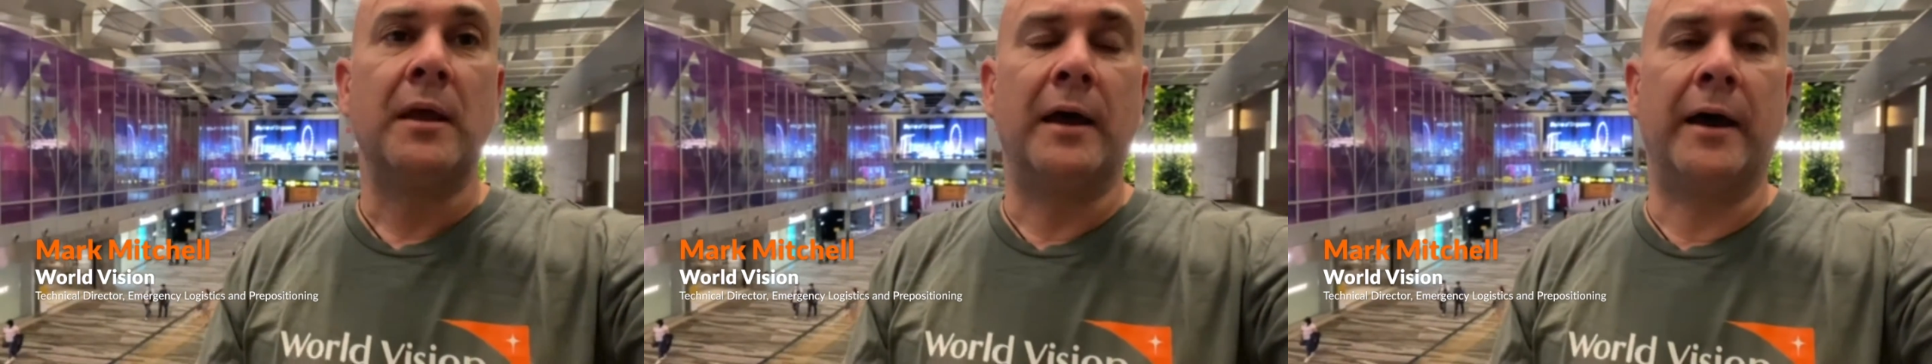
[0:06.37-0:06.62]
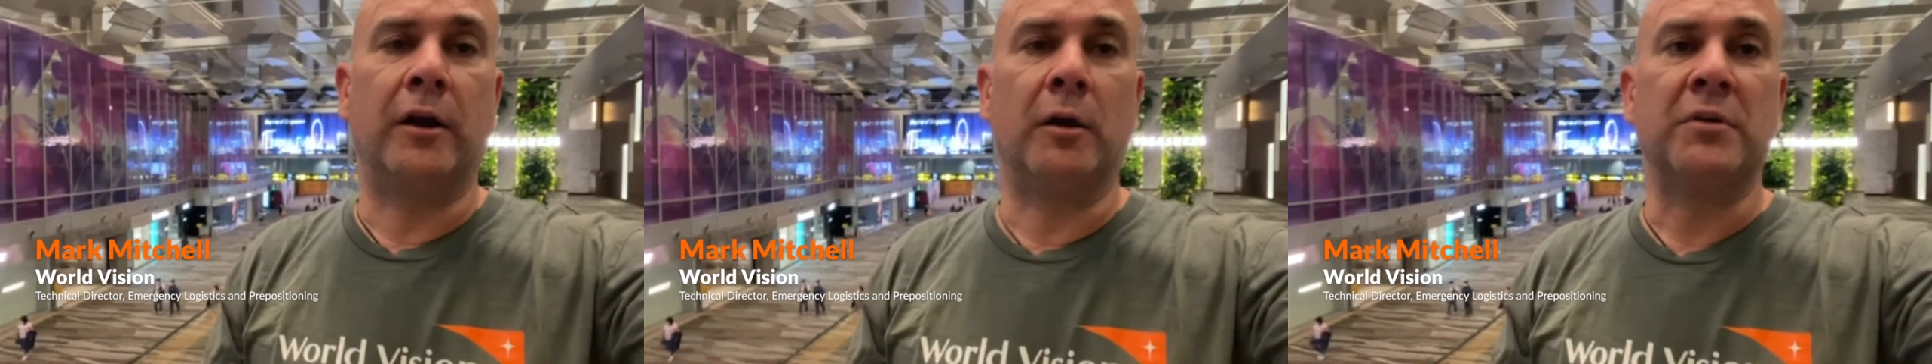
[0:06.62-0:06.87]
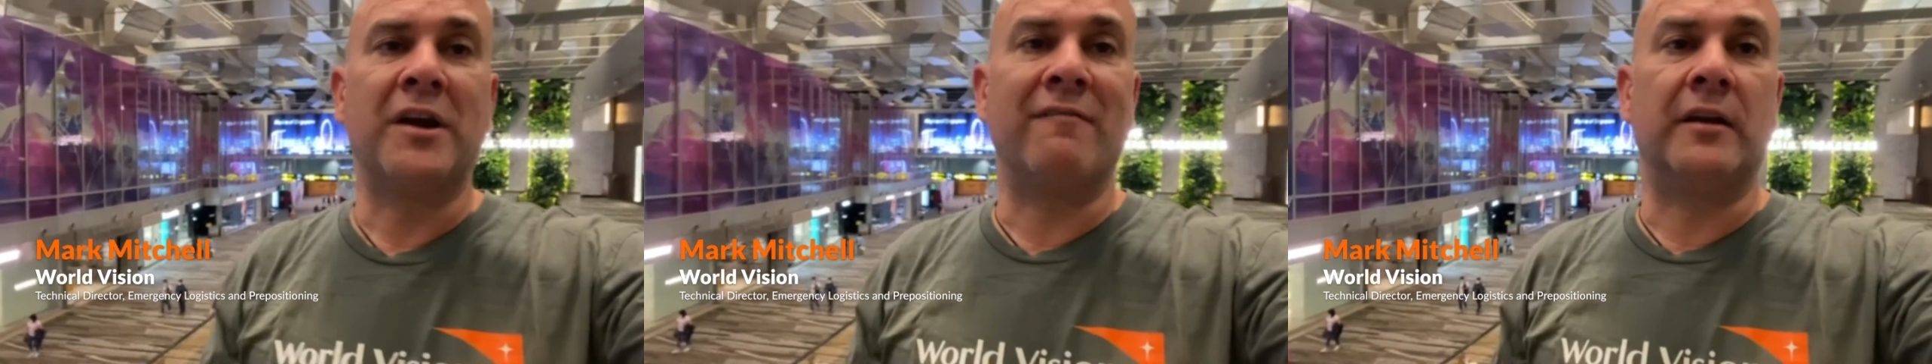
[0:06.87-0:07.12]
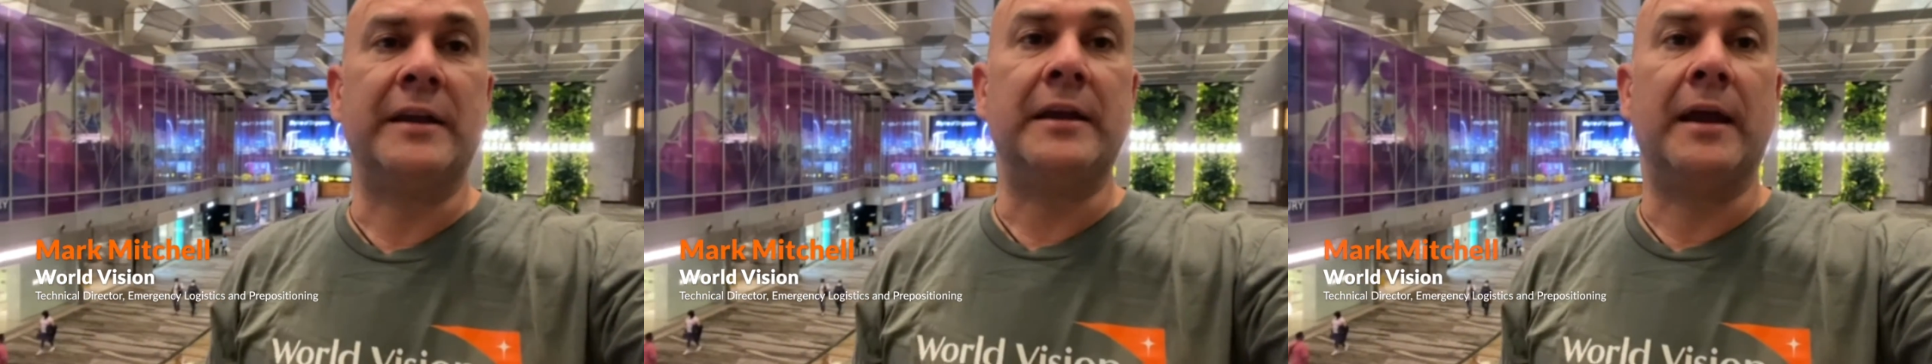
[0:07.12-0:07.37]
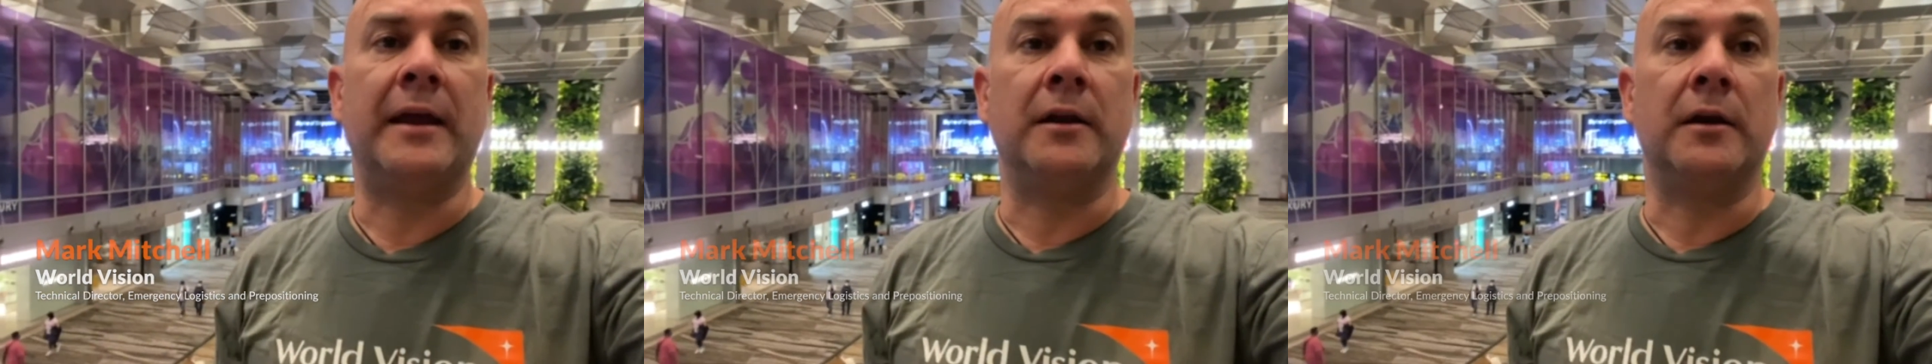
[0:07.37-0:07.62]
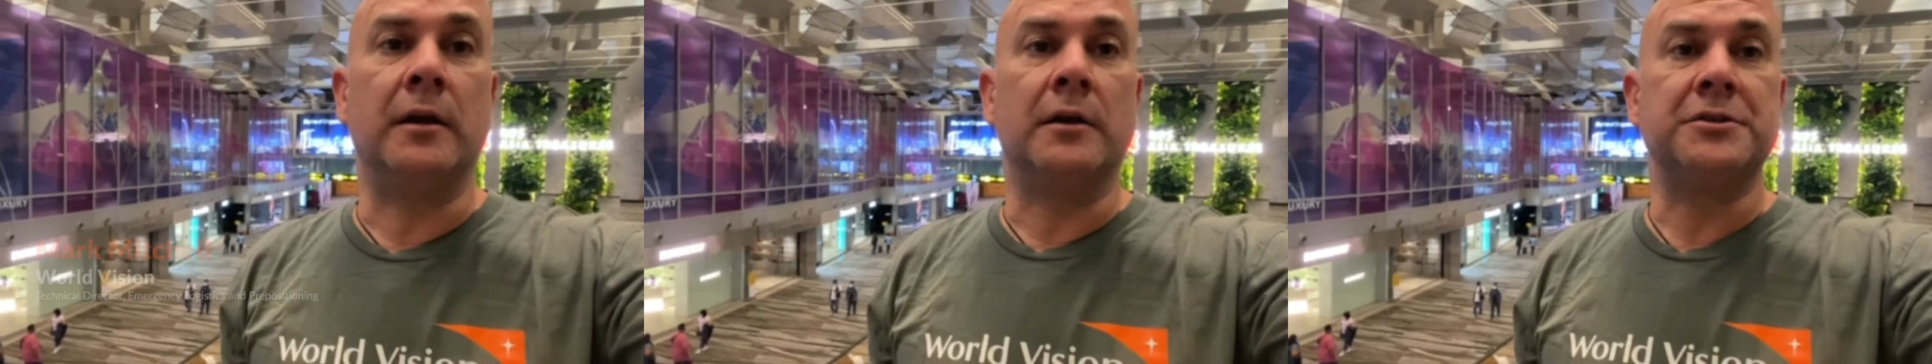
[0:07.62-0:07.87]
and I'm currently
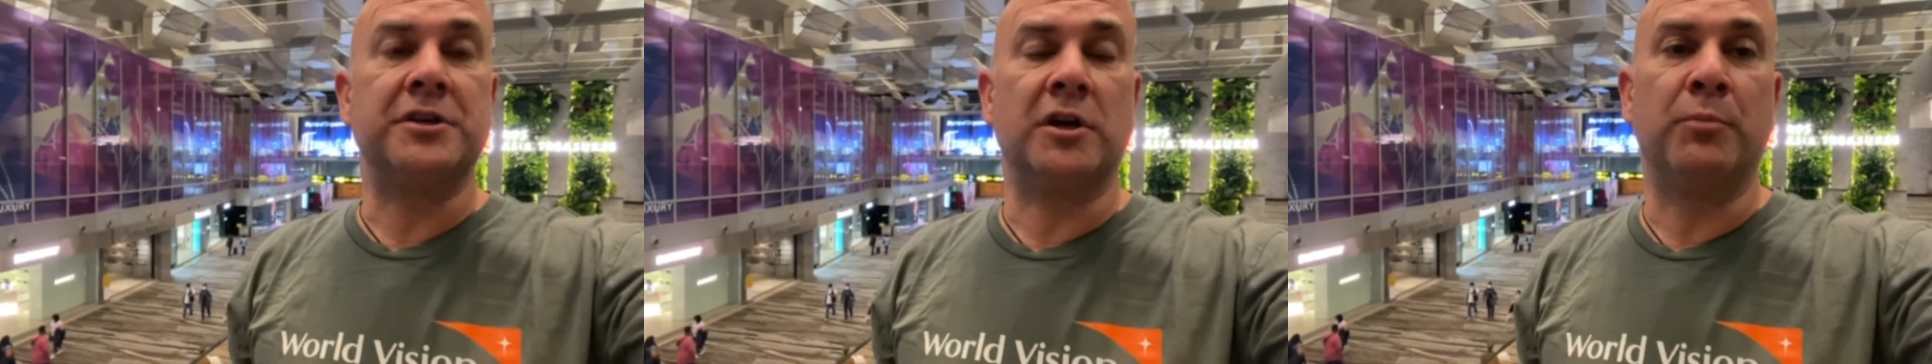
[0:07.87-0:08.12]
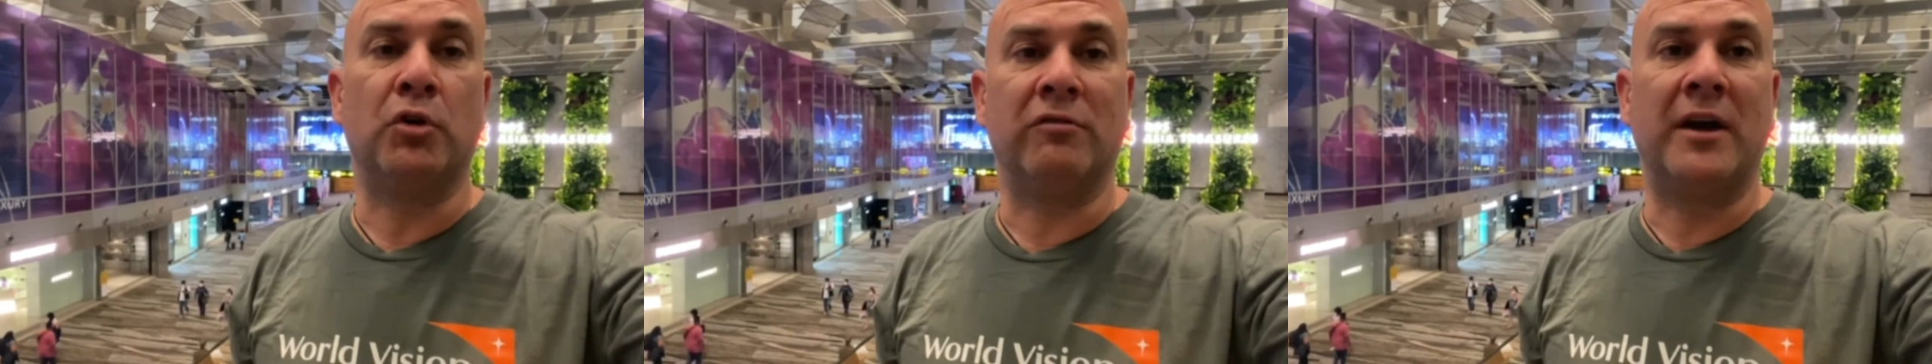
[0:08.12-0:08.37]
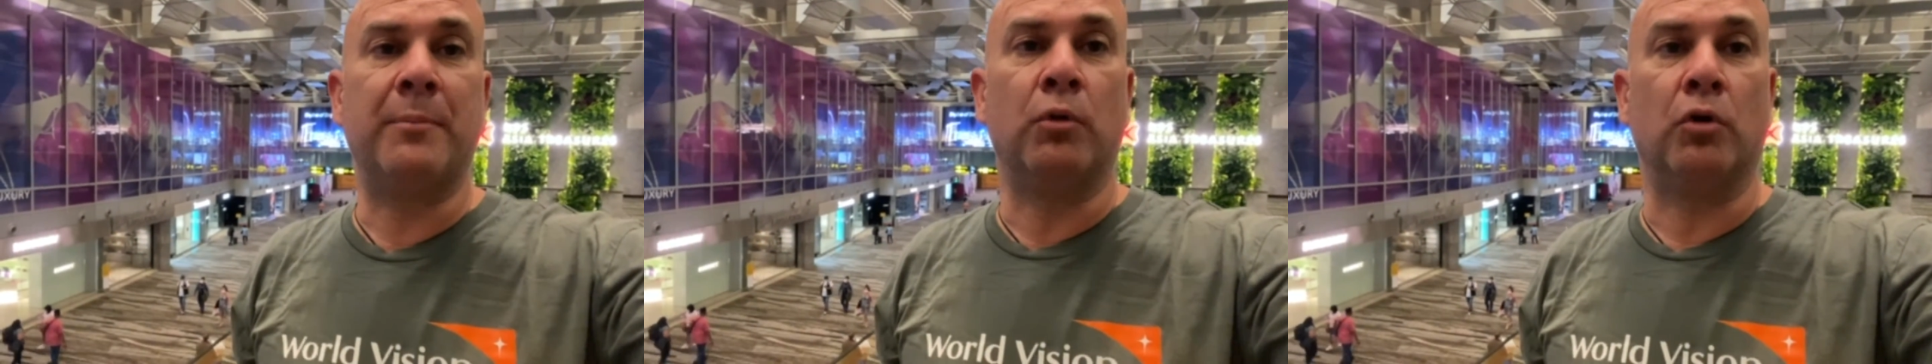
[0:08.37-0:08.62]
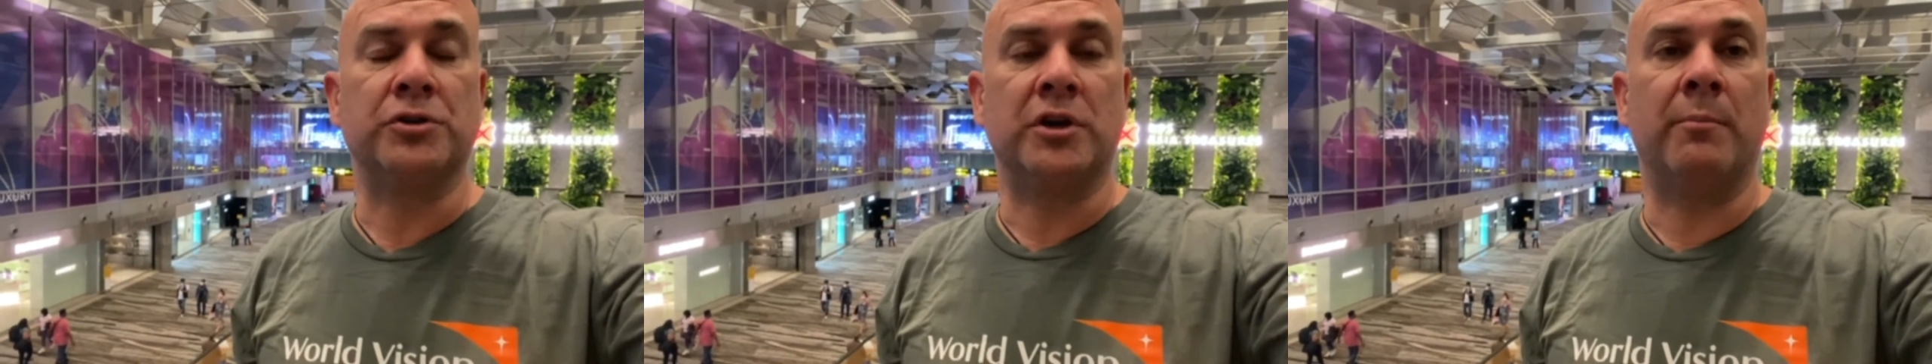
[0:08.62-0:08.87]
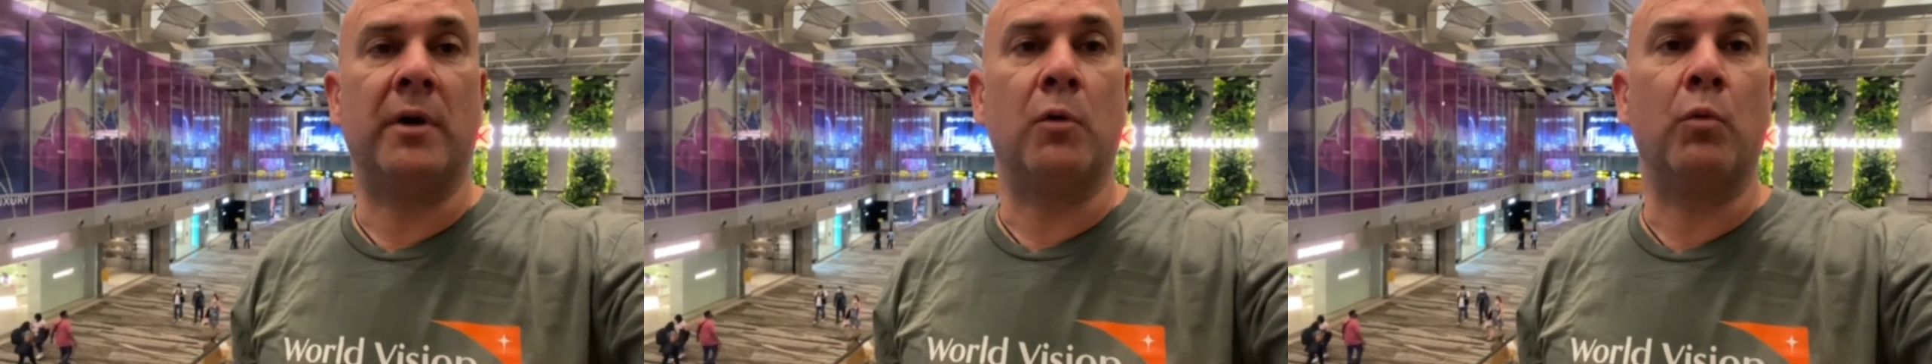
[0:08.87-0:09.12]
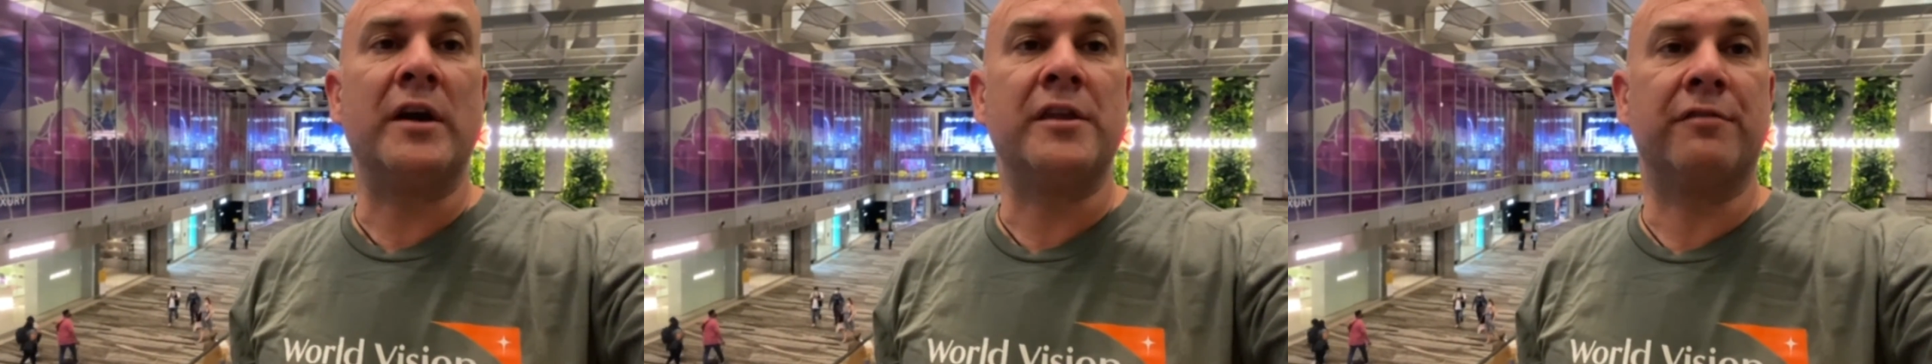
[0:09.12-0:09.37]
in Singapore Airport on my
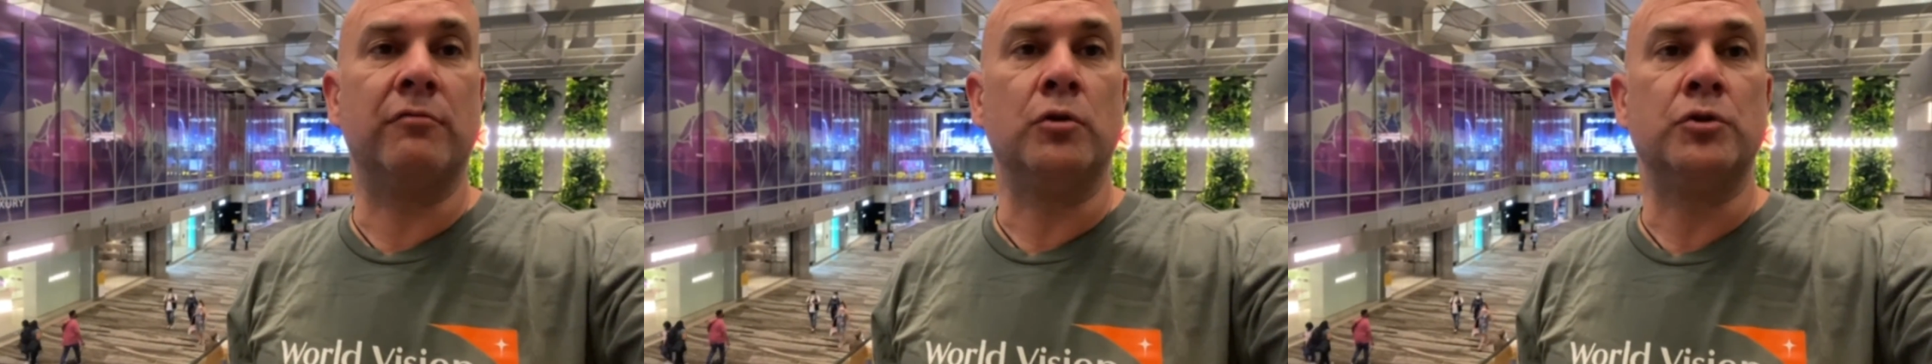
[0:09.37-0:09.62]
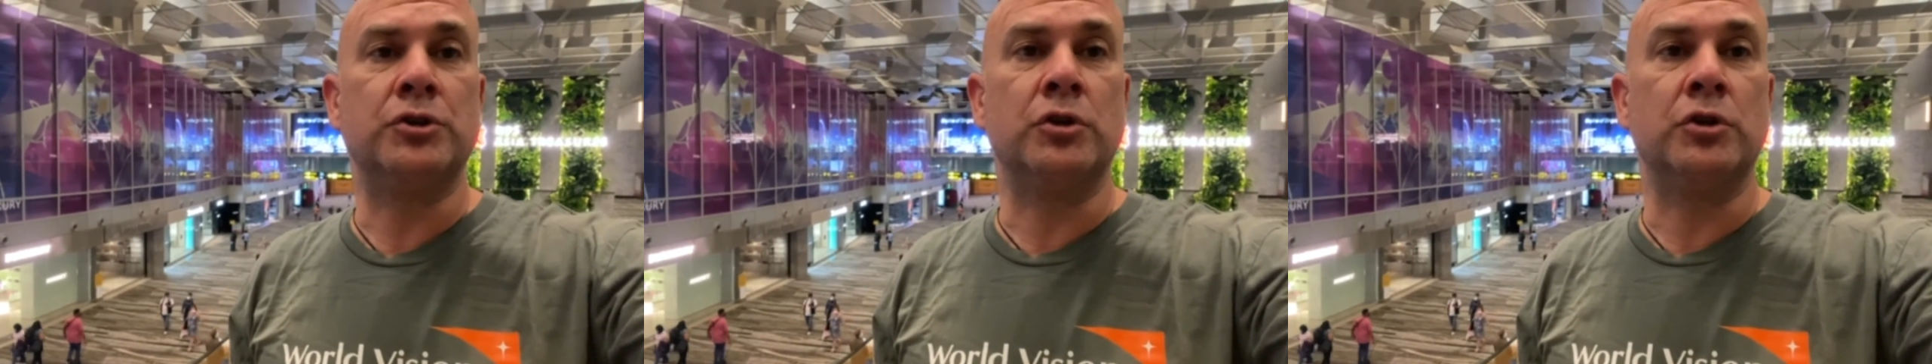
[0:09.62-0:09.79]
way through